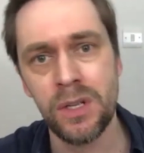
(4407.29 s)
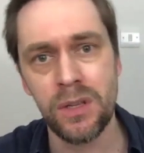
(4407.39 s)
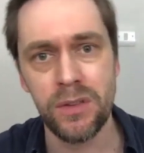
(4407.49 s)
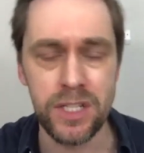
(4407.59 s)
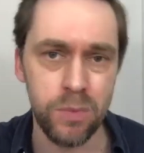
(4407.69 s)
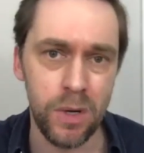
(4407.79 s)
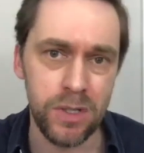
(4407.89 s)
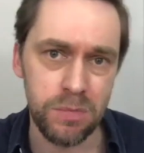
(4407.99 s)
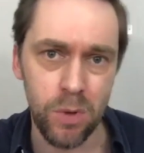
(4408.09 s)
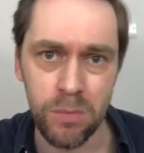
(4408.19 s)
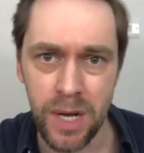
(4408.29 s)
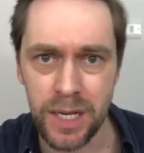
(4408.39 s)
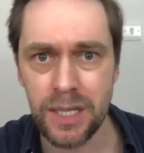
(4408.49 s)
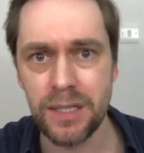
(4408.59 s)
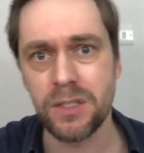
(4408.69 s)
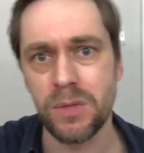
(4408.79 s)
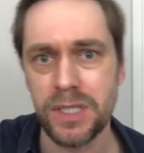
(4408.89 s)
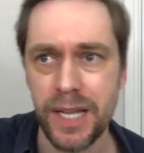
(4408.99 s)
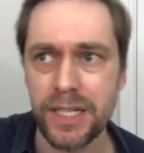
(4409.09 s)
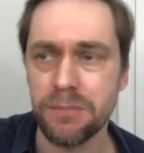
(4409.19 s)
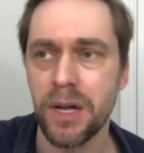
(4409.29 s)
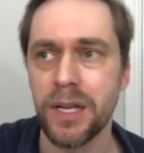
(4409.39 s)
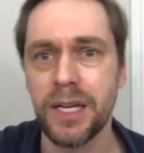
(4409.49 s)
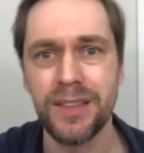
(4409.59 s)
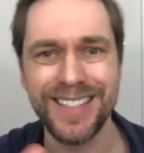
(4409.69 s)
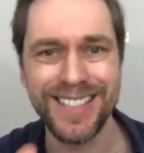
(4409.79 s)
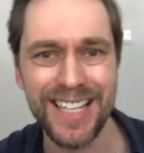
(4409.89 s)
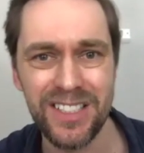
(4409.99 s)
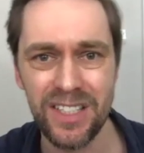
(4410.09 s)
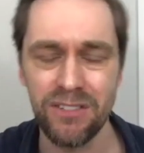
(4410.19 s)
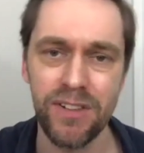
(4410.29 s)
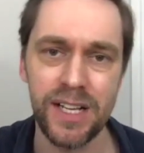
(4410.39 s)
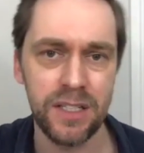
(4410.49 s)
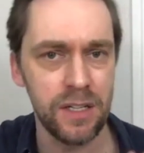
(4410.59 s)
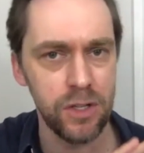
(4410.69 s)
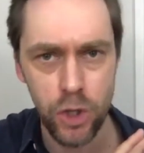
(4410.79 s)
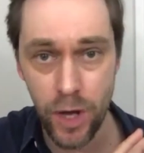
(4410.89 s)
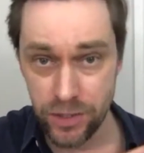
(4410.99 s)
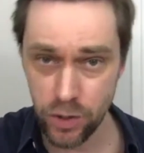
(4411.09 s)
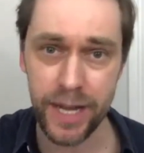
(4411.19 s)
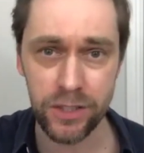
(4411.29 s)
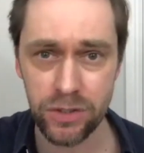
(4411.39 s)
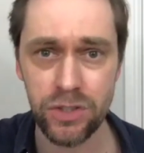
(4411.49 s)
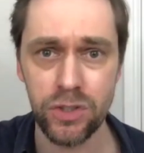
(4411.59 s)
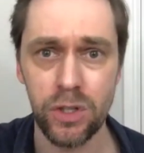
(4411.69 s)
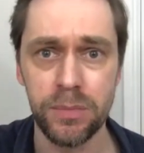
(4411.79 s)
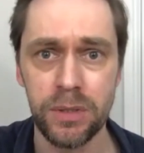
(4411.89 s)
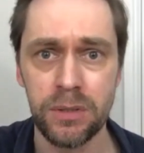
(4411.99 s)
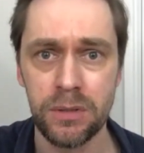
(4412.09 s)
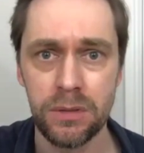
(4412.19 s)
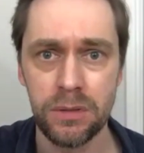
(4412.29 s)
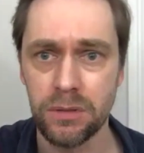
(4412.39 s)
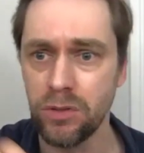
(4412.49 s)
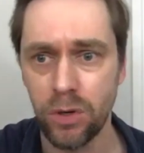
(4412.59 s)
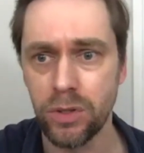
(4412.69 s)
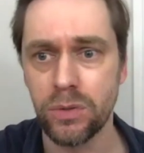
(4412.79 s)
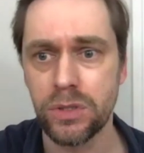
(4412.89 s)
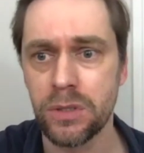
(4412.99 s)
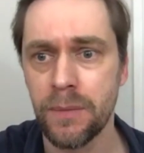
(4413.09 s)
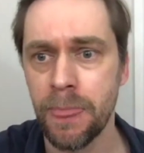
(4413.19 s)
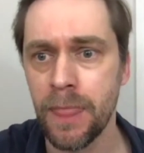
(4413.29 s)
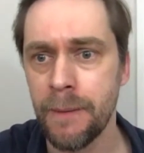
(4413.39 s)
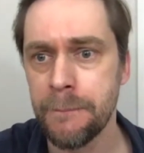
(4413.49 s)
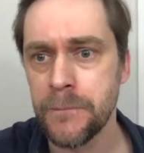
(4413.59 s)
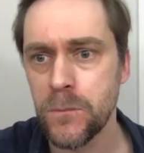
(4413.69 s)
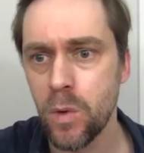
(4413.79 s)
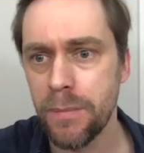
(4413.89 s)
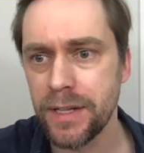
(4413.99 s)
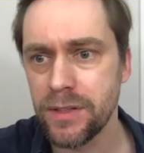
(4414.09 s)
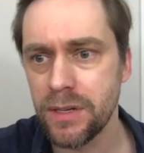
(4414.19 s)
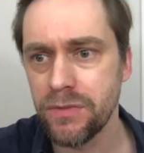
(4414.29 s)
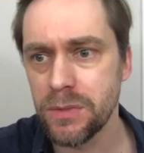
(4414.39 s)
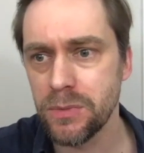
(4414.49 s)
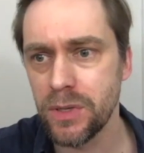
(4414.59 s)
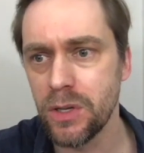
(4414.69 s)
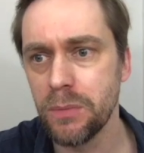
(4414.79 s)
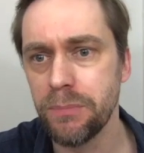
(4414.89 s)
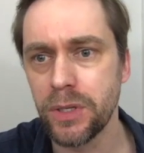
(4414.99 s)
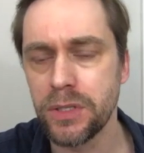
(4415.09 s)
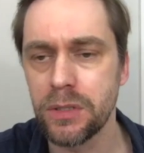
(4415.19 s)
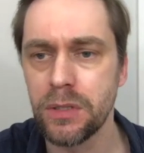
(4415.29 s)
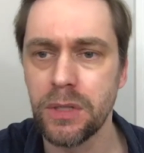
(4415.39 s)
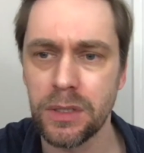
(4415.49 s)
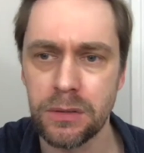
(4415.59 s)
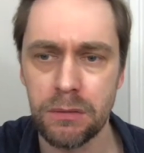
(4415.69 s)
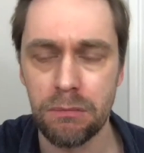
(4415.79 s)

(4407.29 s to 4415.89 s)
This one's more money. This one's less money. The dates conflict. That's your agent's job, not yours. What makes the difference between who books and who doesn't?